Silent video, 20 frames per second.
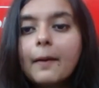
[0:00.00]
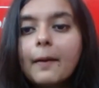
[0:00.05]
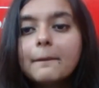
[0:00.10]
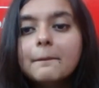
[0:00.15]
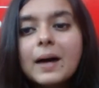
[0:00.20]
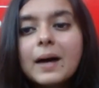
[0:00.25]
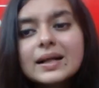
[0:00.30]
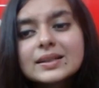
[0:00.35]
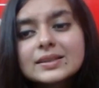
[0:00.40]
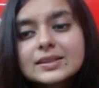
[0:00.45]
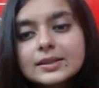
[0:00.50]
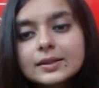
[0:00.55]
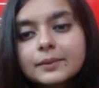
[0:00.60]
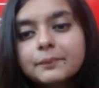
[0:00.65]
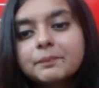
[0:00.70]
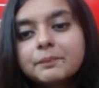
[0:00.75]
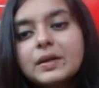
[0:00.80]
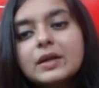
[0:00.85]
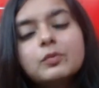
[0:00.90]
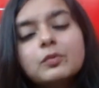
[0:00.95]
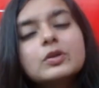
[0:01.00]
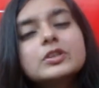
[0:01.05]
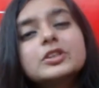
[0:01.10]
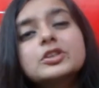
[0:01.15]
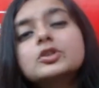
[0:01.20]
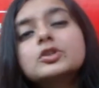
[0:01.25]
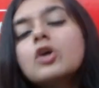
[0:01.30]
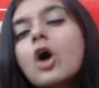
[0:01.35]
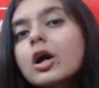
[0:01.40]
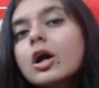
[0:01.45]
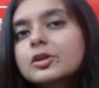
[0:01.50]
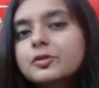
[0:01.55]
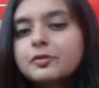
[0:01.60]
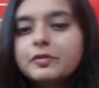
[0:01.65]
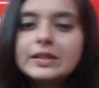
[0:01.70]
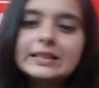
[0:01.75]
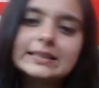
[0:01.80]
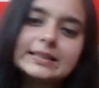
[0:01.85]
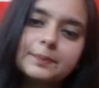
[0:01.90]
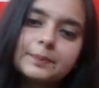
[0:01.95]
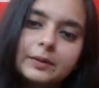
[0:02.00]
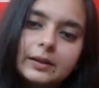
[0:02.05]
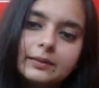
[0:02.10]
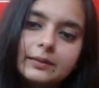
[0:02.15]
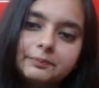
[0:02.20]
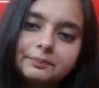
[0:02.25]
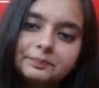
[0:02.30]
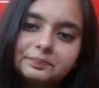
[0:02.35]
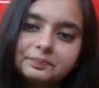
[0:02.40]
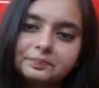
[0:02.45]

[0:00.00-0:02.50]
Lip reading: but it was not feasible.